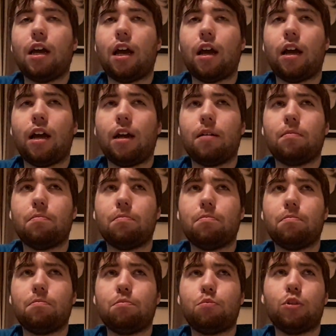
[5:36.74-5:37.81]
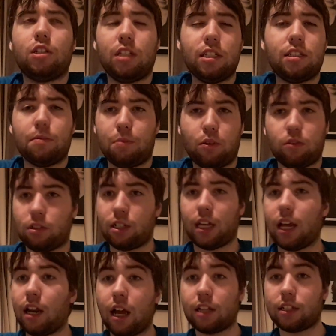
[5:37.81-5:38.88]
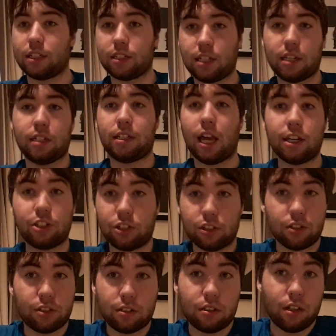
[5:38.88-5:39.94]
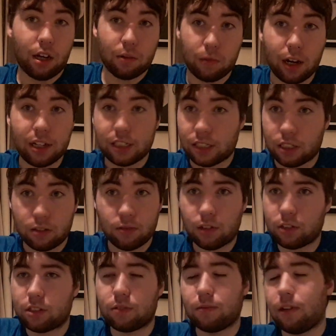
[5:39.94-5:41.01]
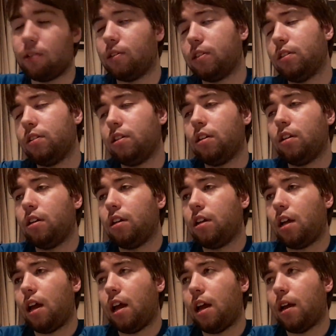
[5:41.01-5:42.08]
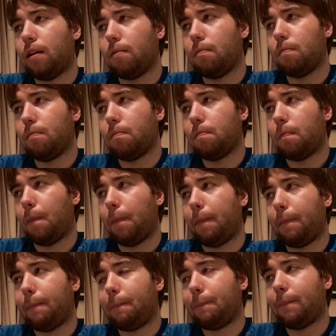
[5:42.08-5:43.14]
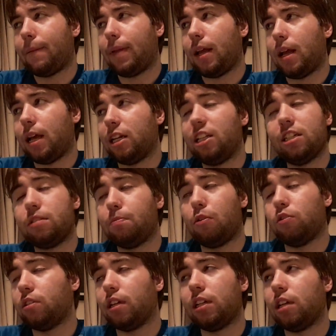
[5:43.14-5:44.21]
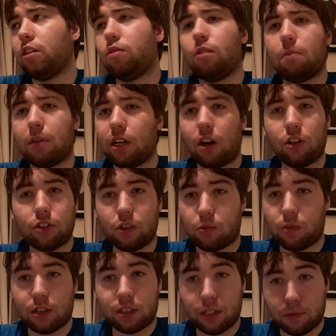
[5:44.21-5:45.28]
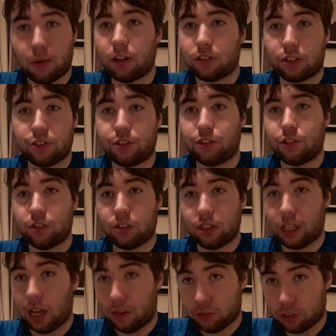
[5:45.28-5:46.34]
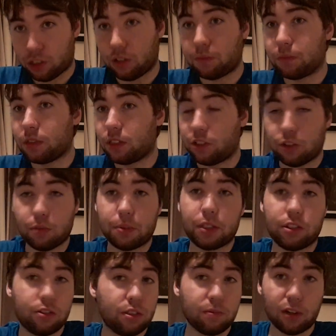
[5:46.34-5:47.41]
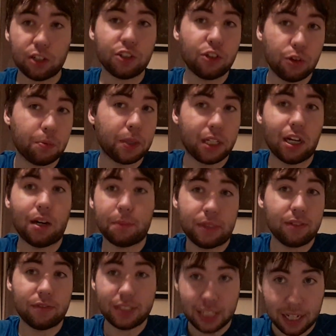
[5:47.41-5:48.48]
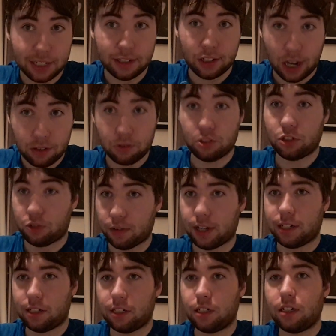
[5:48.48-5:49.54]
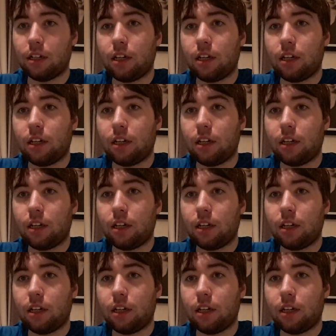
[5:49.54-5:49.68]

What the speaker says: But it is important, again, as I say, tensions are rising across the world. And it is important, and I know we all know what they want, the Irish government, the European Union, they want a European army, they've said it out straight.